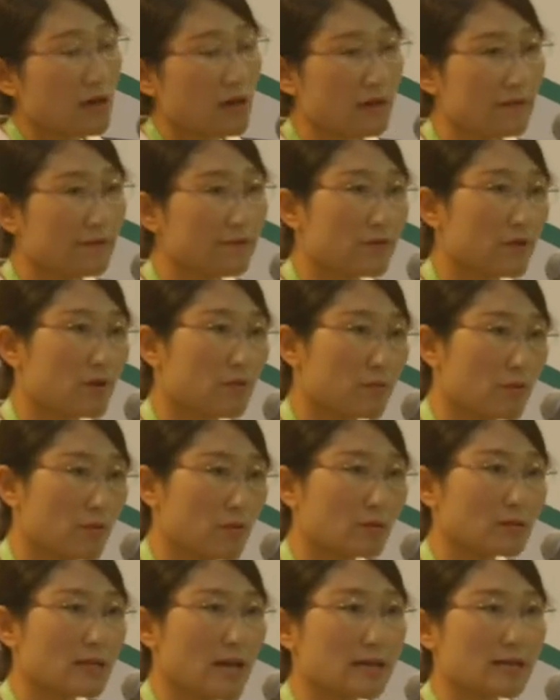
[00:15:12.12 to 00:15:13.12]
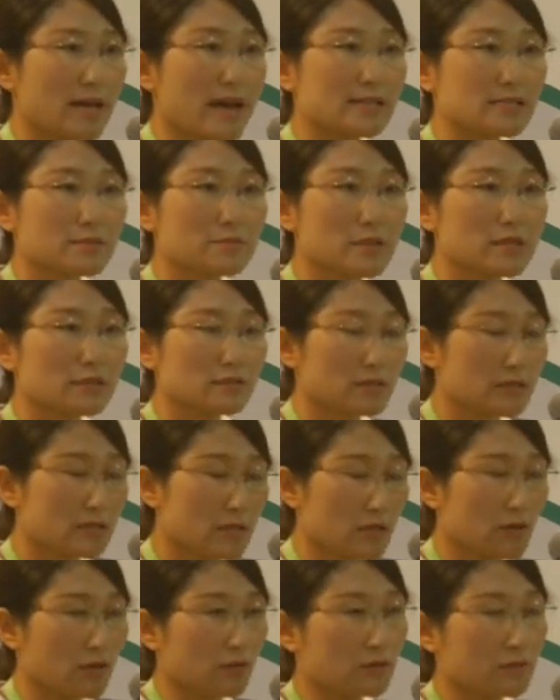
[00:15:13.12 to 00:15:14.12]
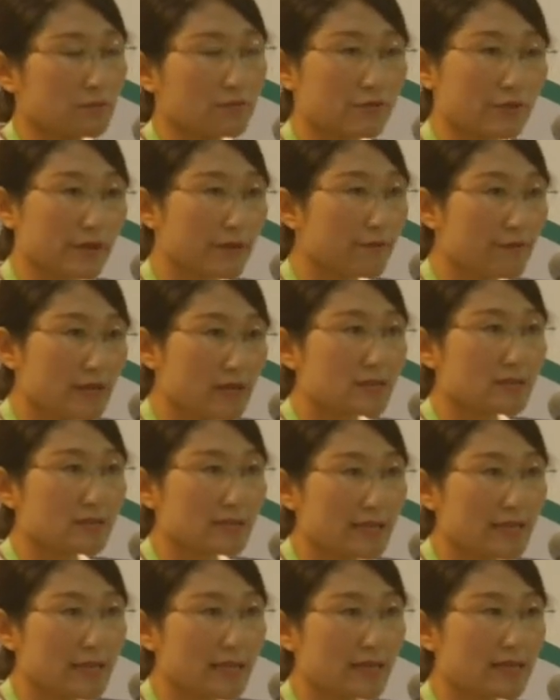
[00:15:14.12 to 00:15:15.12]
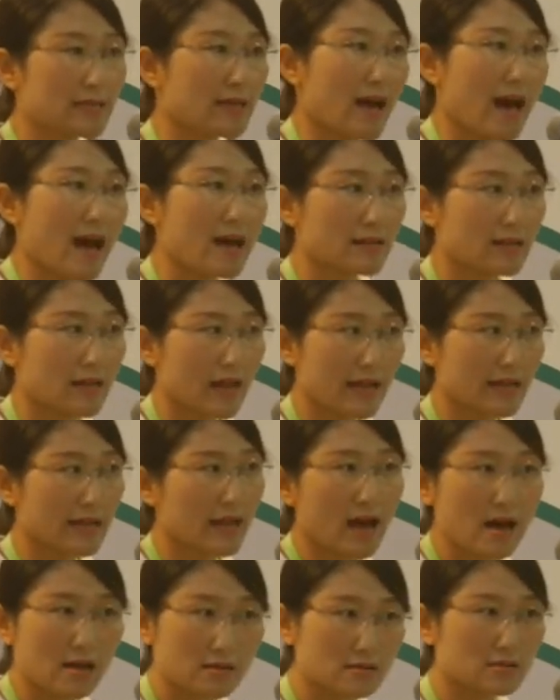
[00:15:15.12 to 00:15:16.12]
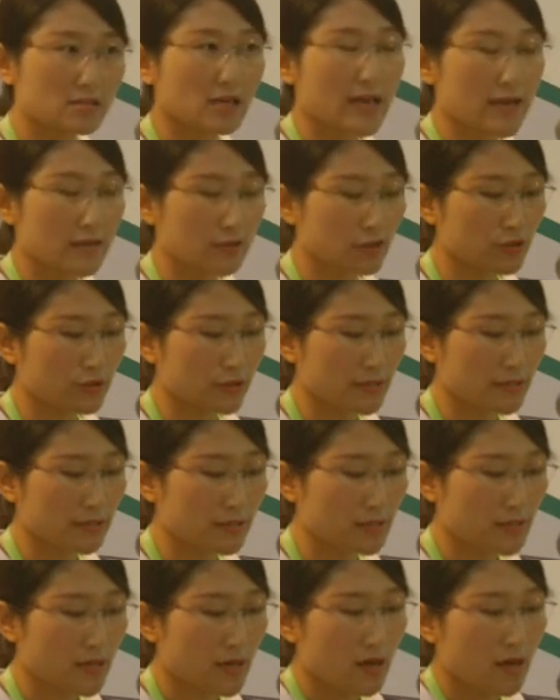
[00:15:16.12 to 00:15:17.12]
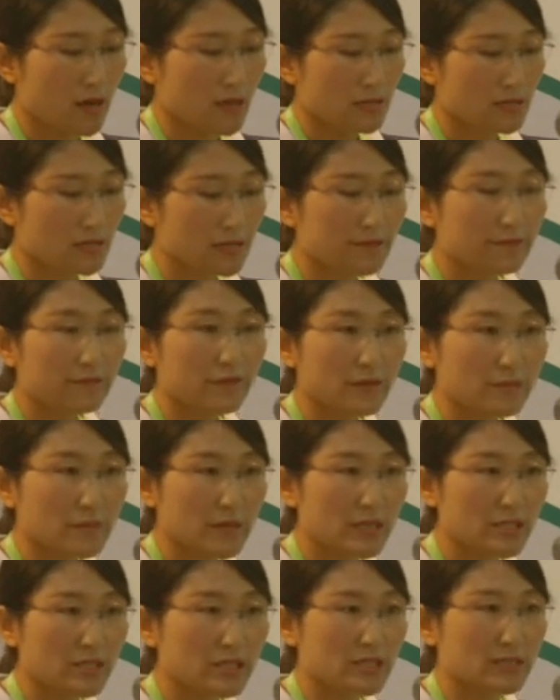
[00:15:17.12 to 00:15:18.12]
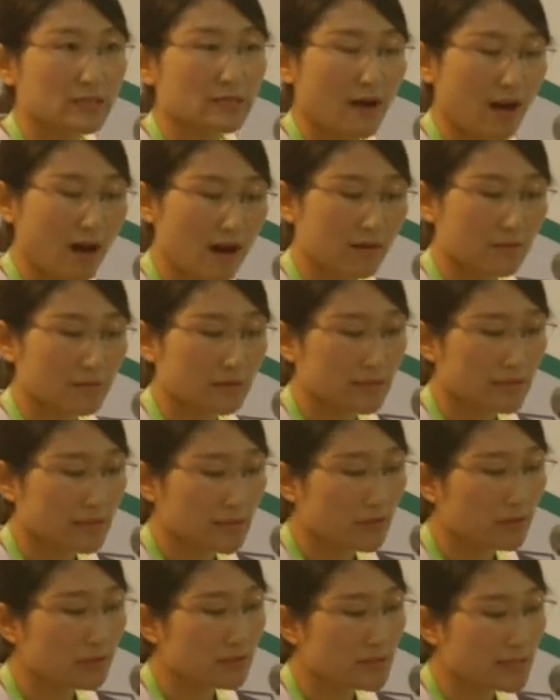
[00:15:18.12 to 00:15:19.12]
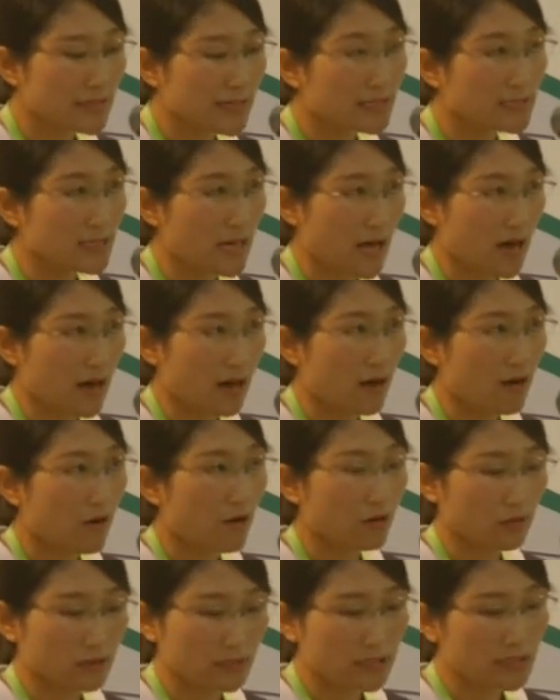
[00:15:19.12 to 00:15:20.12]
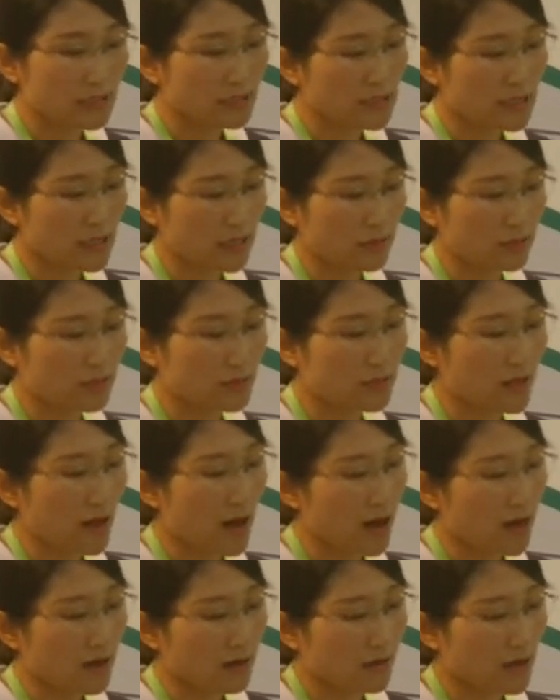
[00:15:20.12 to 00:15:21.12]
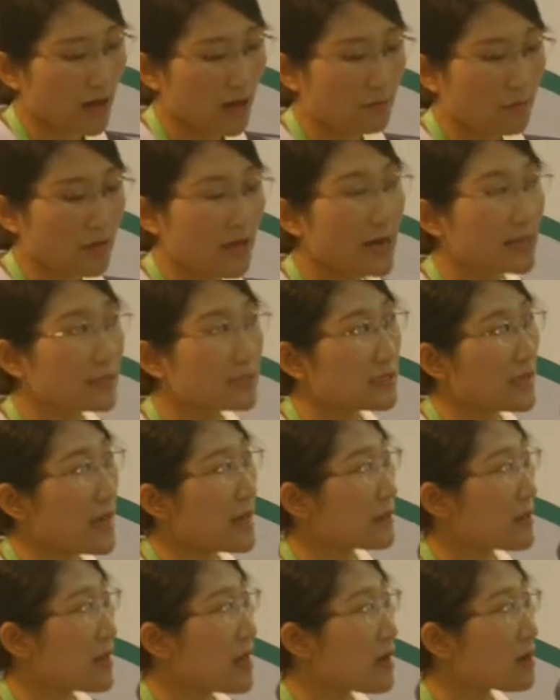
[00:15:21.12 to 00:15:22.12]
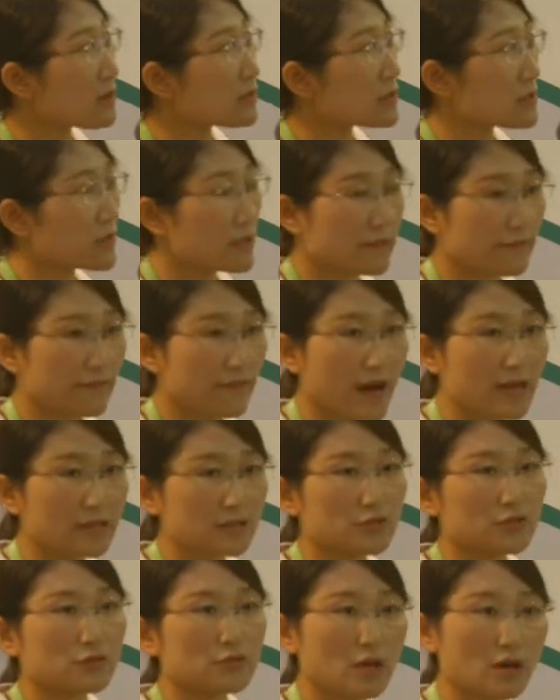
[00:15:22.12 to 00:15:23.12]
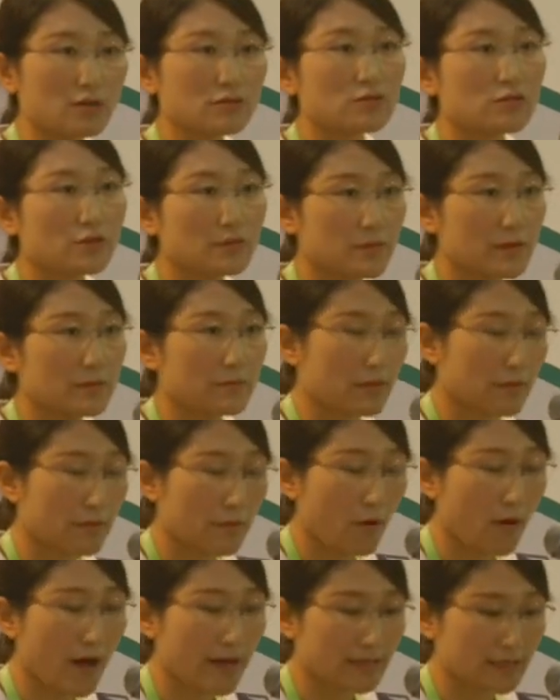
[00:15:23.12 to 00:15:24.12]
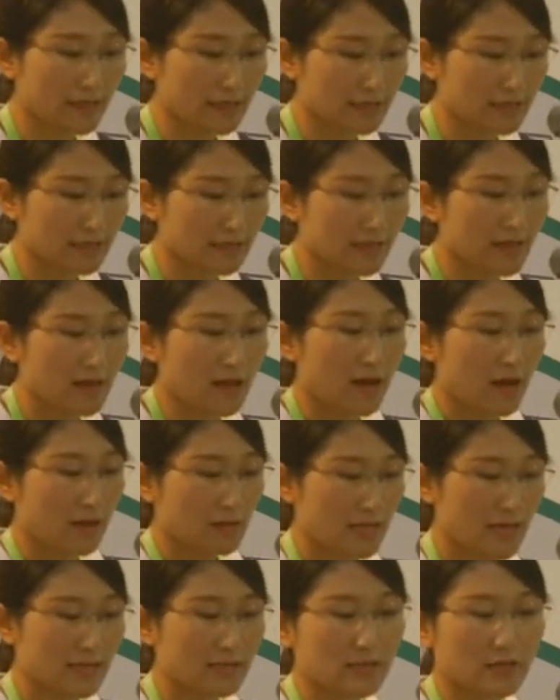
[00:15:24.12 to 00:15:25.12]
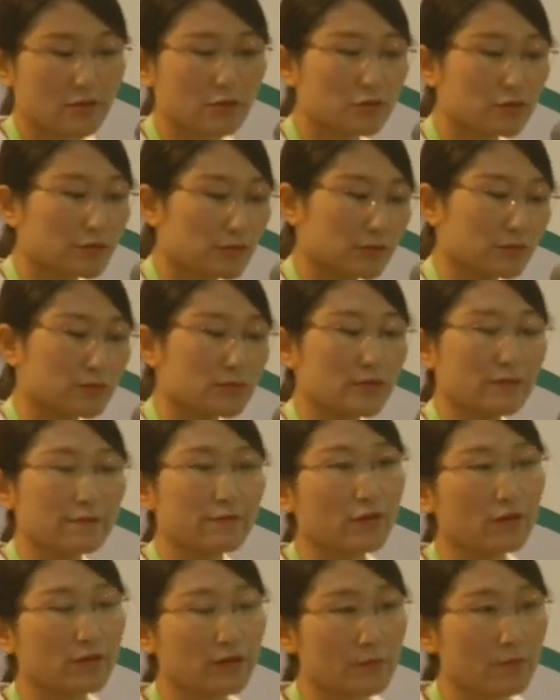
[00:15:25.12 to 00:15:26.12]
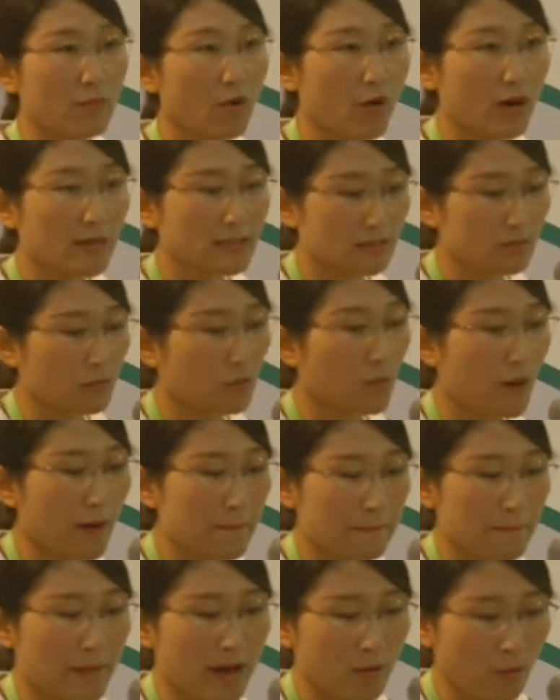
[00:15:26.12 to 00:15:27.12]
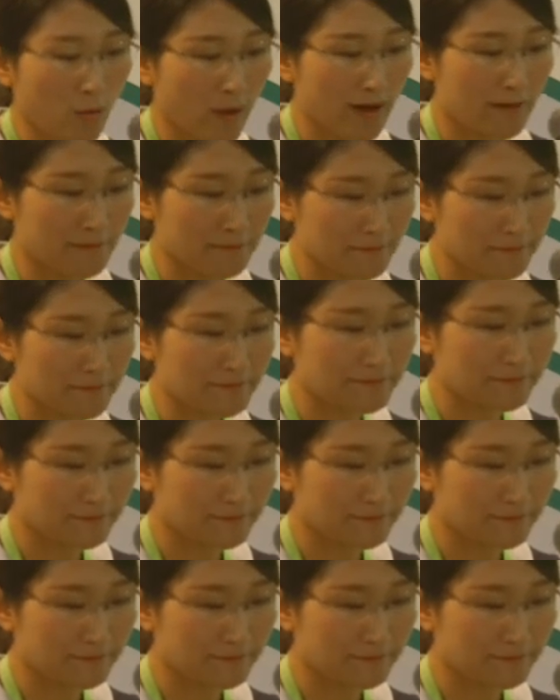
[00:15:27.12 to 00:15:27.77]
if your product has been sold previously in any other countries, the information on sales data or details on compliance and health effects should also be provided. Let's go through the following points one by one.